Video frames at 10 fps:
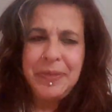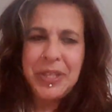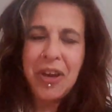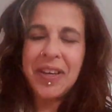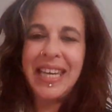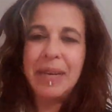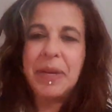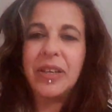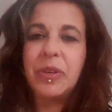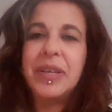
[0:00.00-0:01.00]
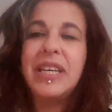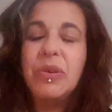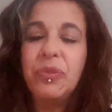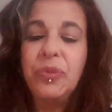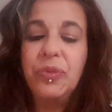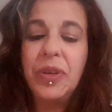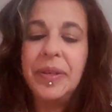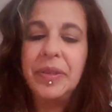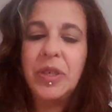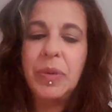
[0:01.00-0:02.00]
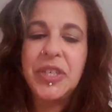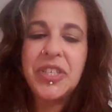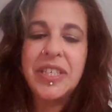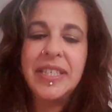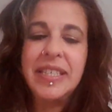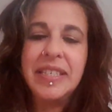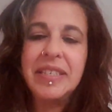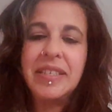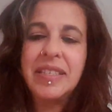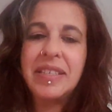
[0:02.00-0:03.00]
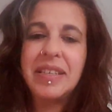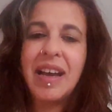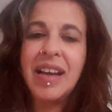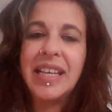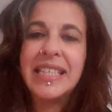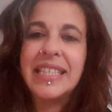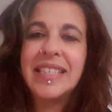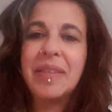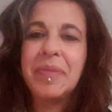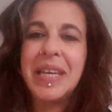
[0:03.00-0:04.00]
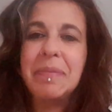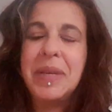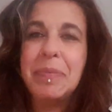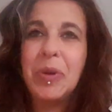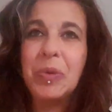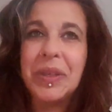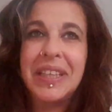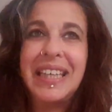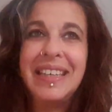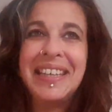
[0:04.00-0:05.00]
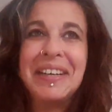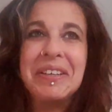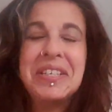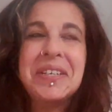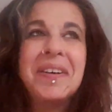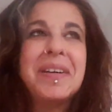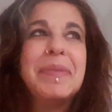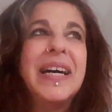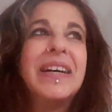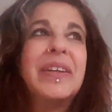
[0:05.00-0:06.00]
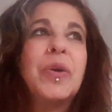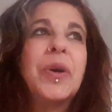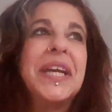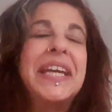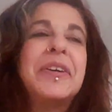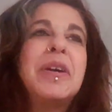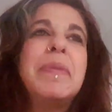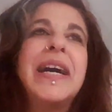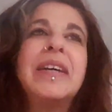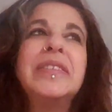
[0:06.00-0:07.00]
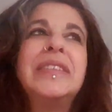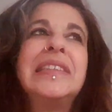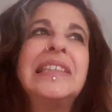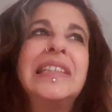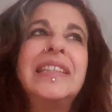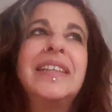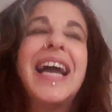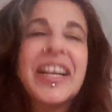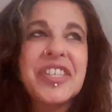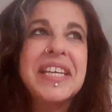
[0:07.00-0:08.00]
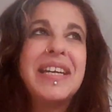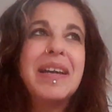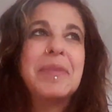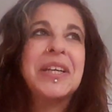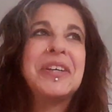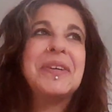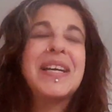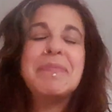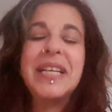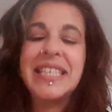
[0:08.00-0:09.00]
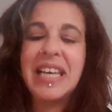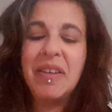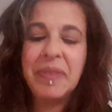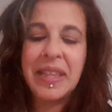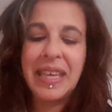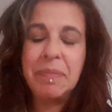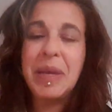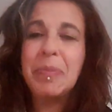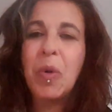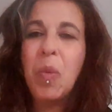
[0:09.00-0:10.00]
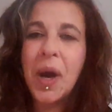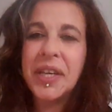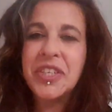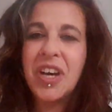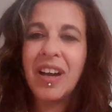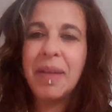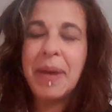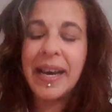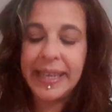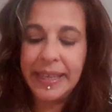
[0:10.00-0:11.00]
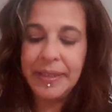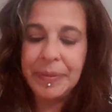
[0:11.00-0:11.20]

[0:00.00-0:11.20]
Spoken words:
talking about grief, which is not something people really care to talk about or hear about. Actually, I'm going to correct myself. I think people want to talk about it,